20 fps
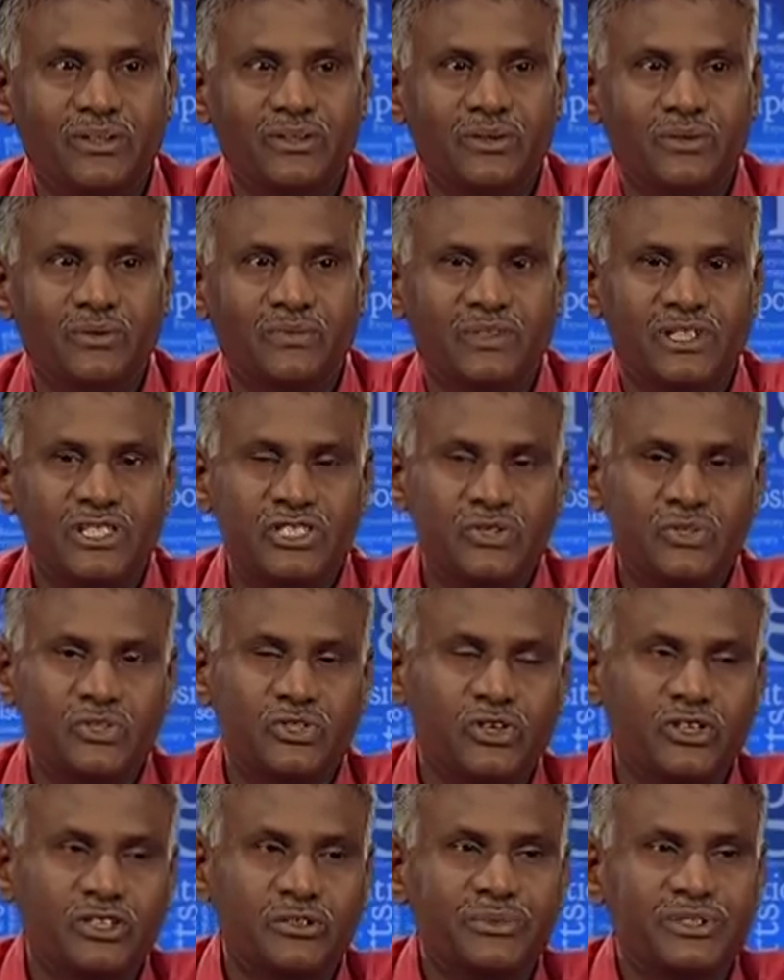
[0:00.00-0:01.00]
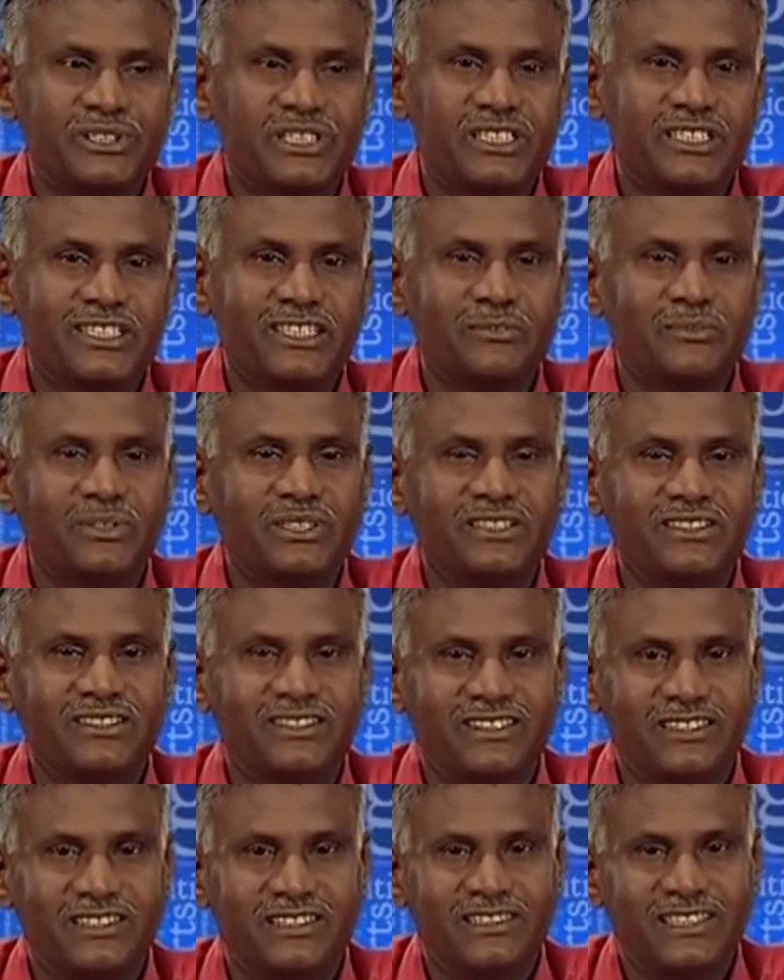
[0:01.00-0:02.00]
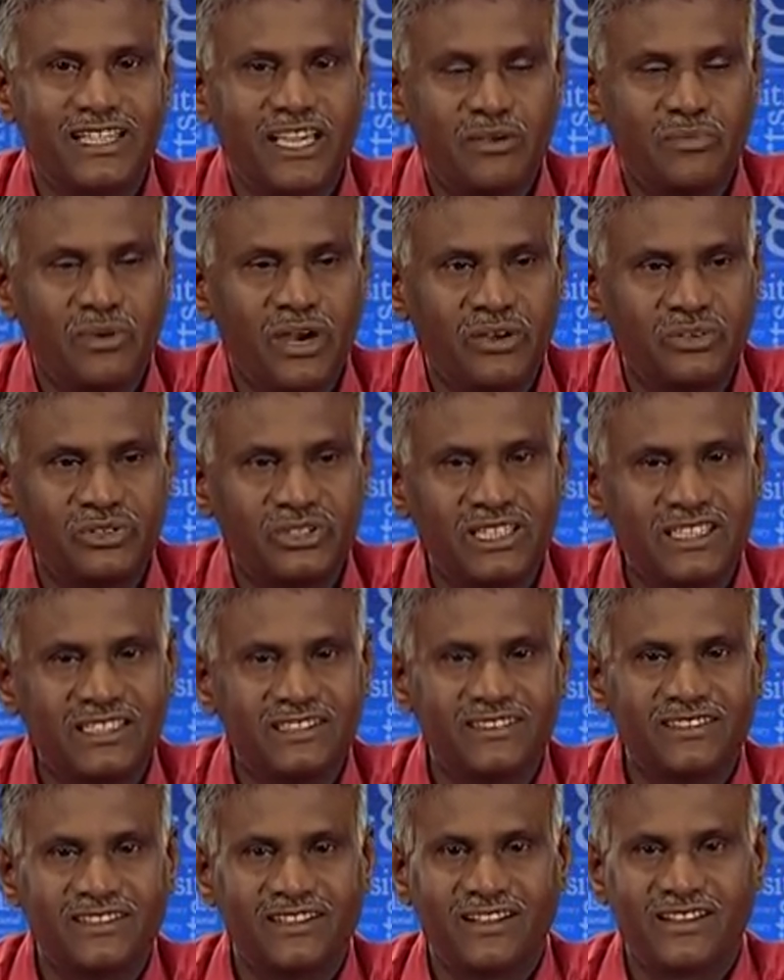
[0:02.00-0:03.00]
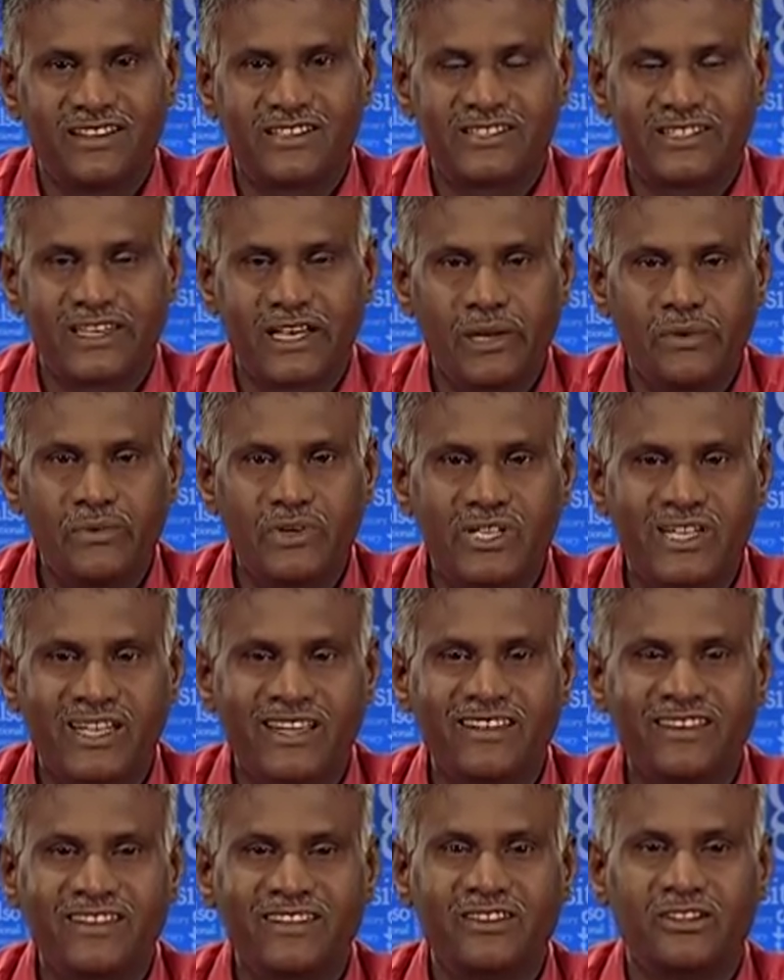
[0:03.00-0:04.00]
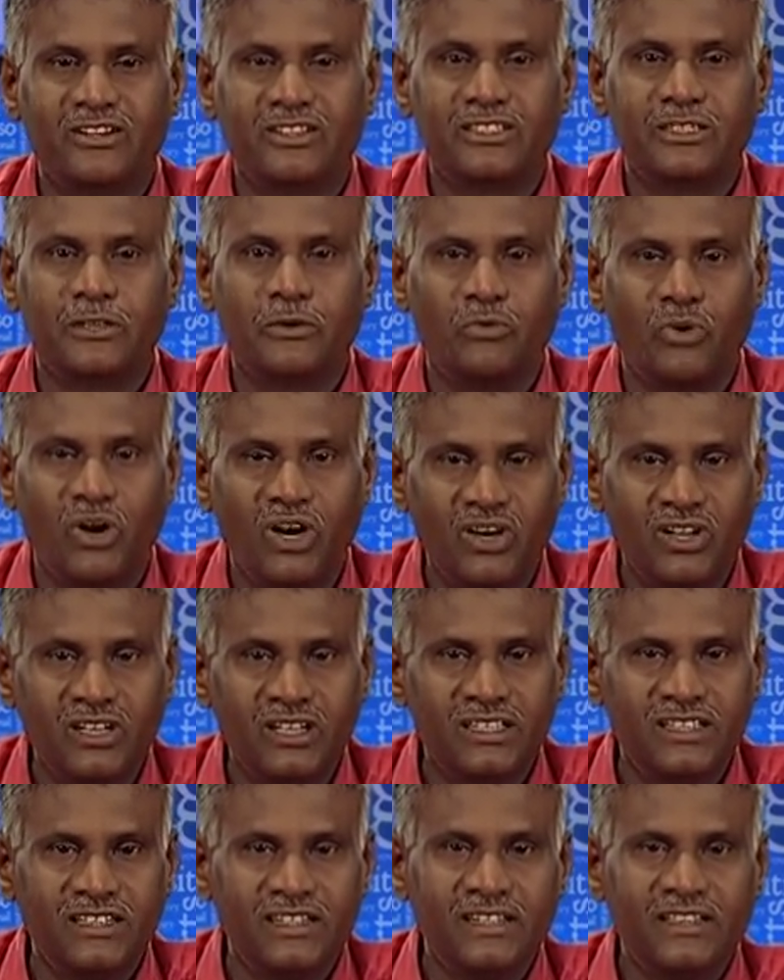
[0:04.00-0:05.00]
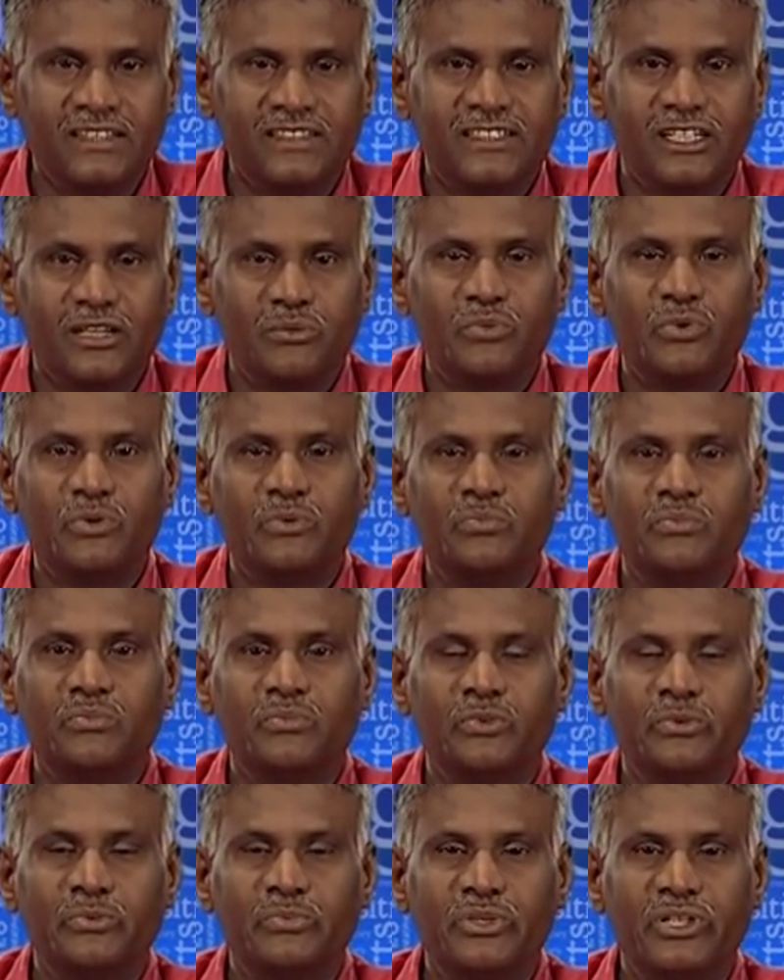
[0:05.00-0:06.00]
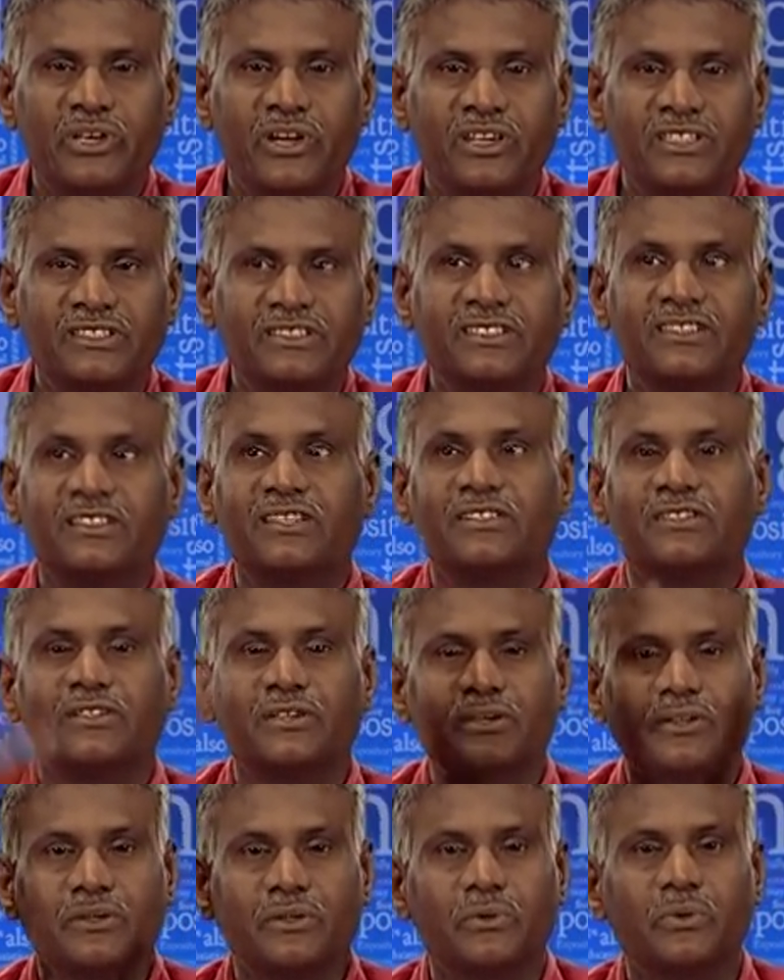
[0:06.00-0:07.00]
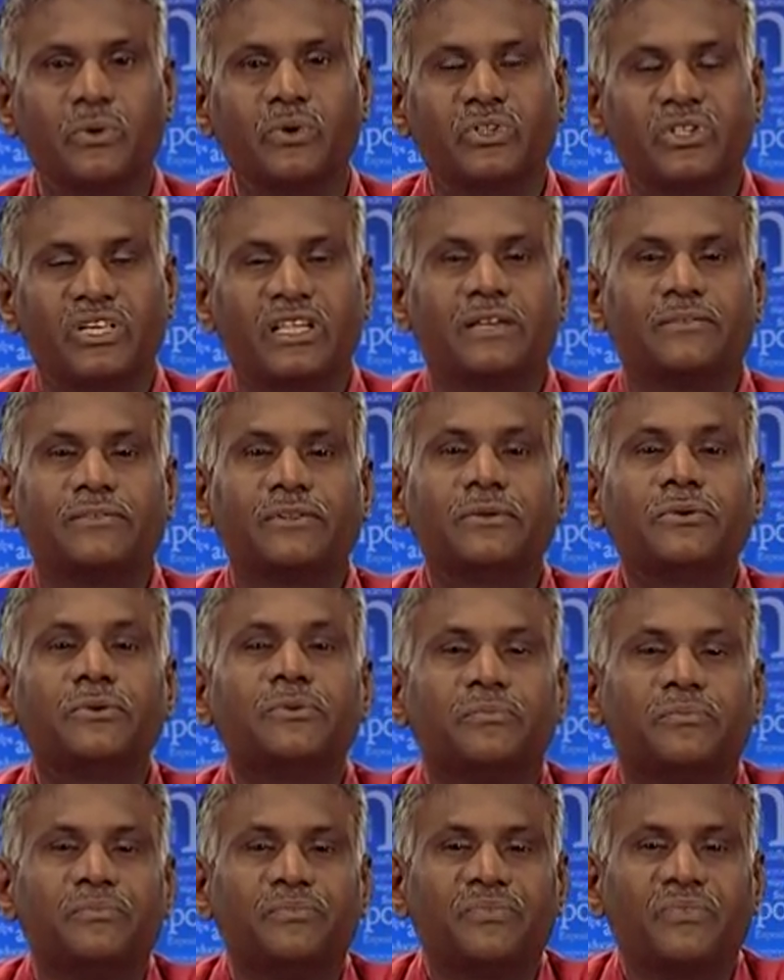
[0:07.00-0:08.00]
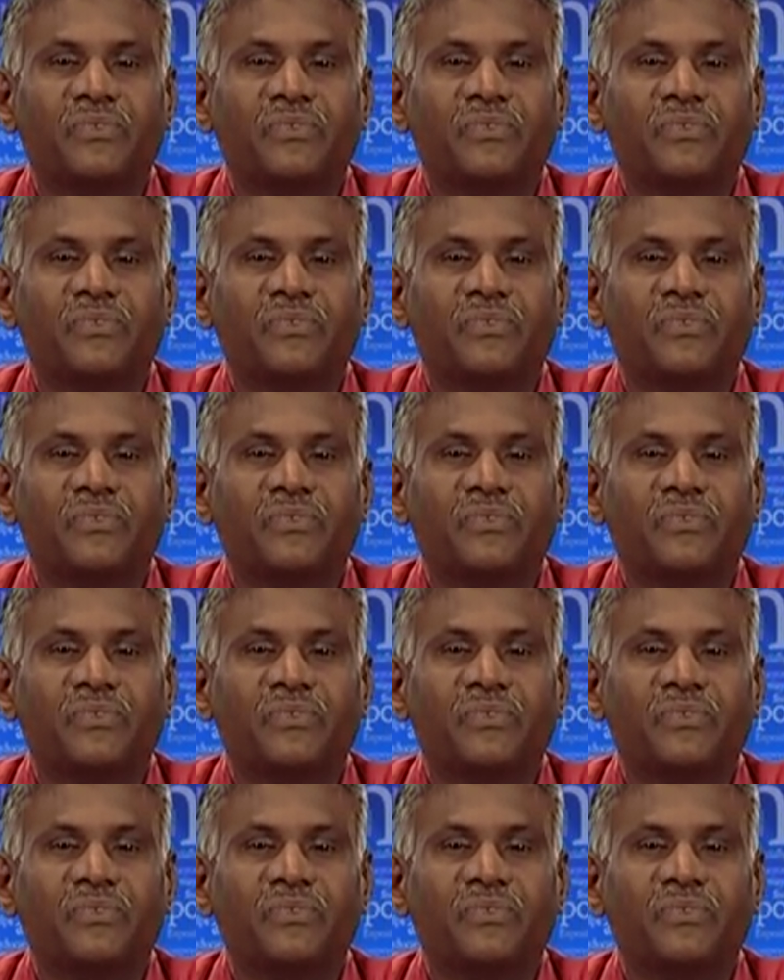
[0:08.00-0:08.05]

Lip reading: First you talk about the table, say about it, or television or the wall, then move beyond the whole thing of the room.